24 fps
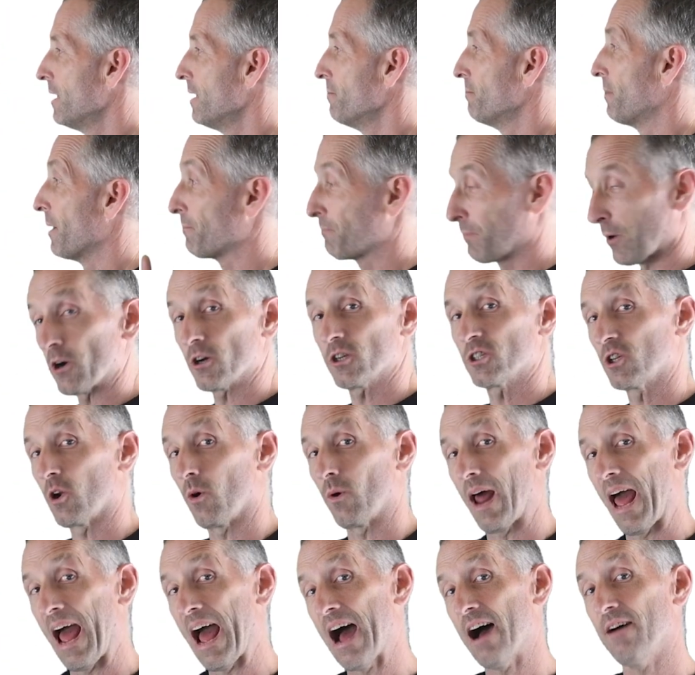But birds
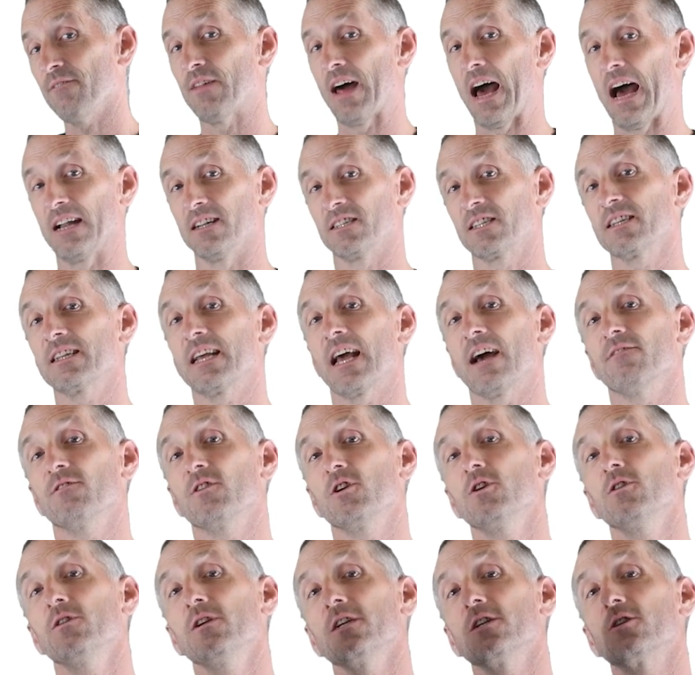don't have that. Instead, they have
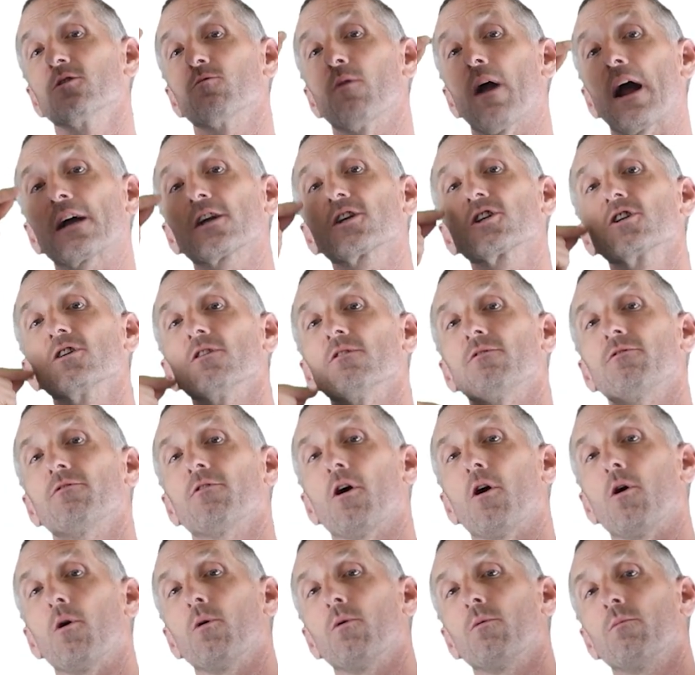unidirectional
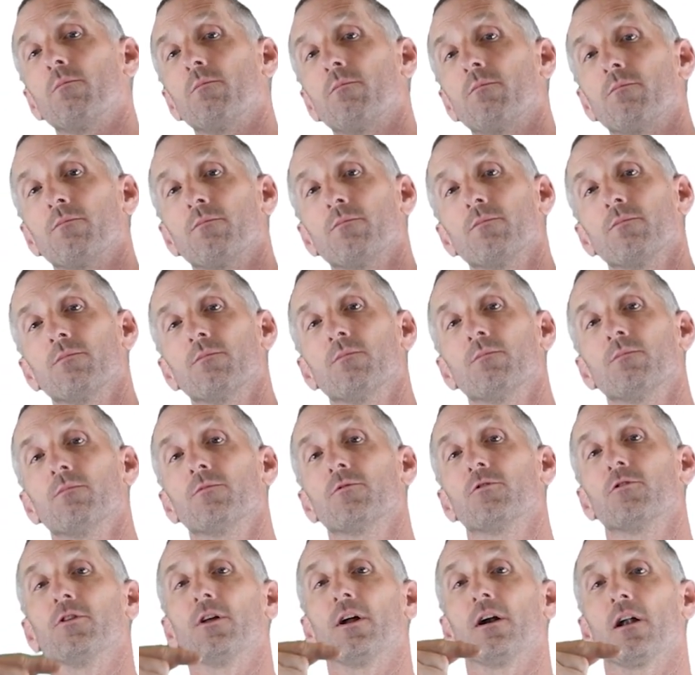flow
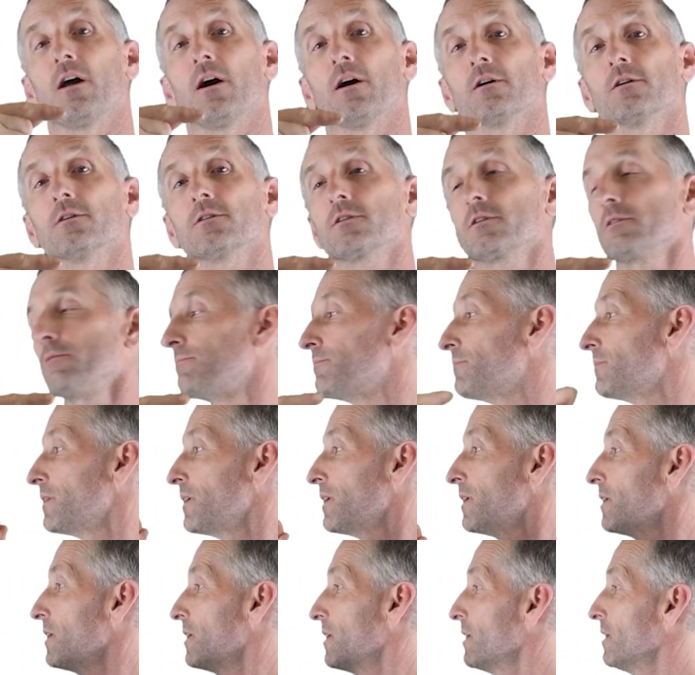through their lungs.
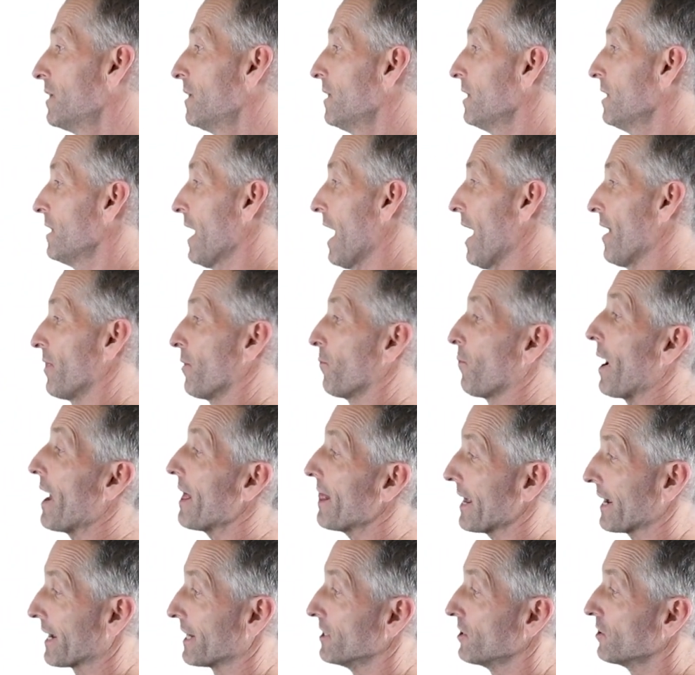And the way
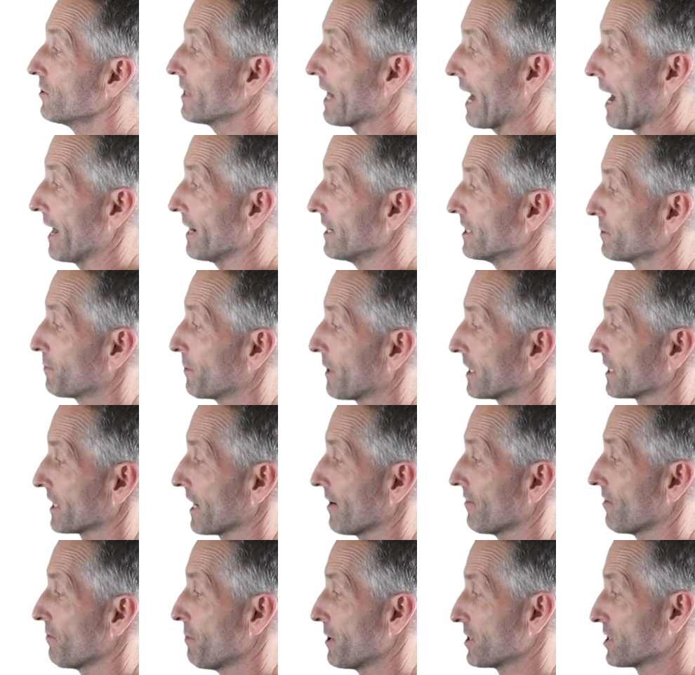they can do that is because they
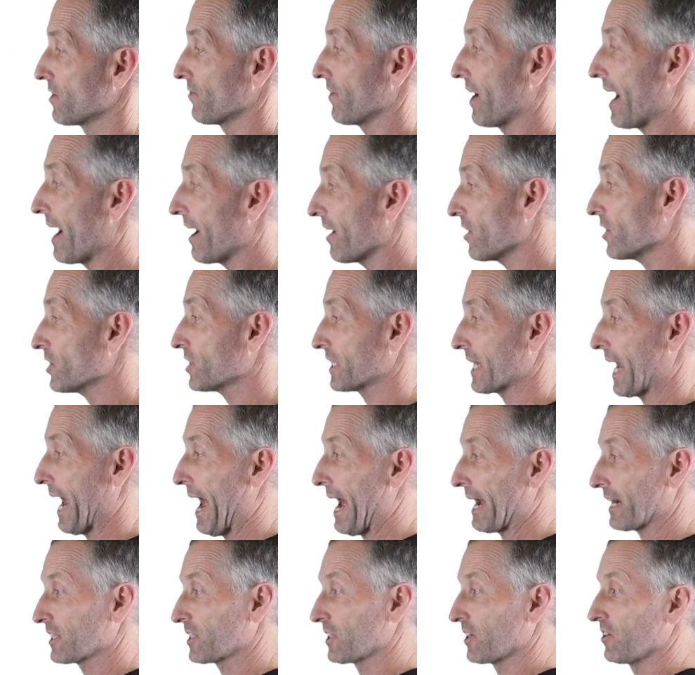have a bunch of air
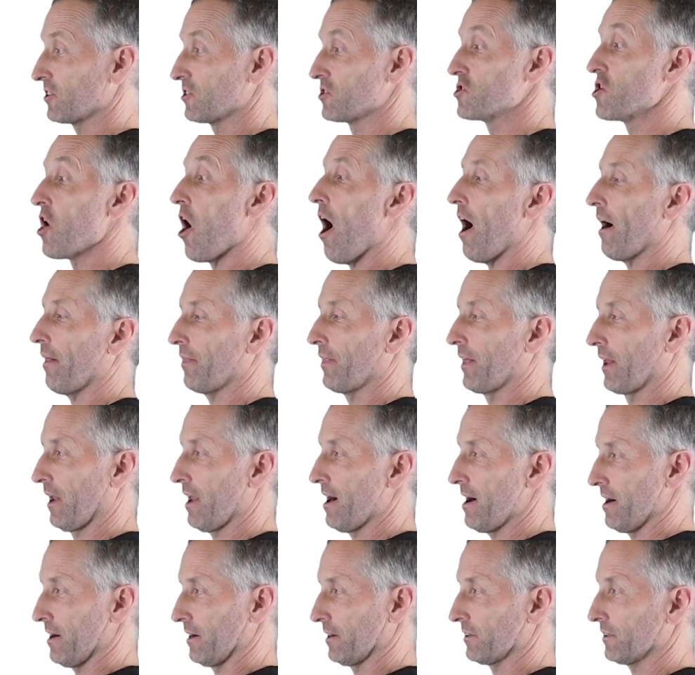sacs that are not the
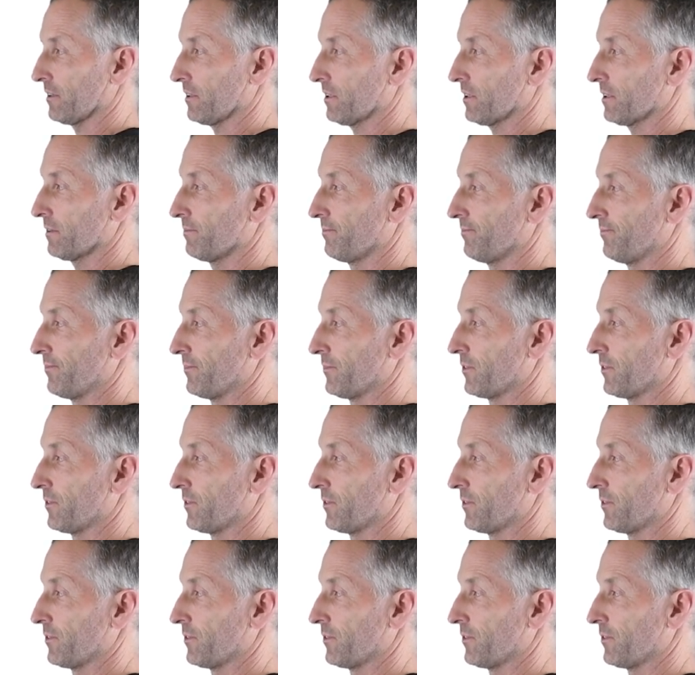lungs.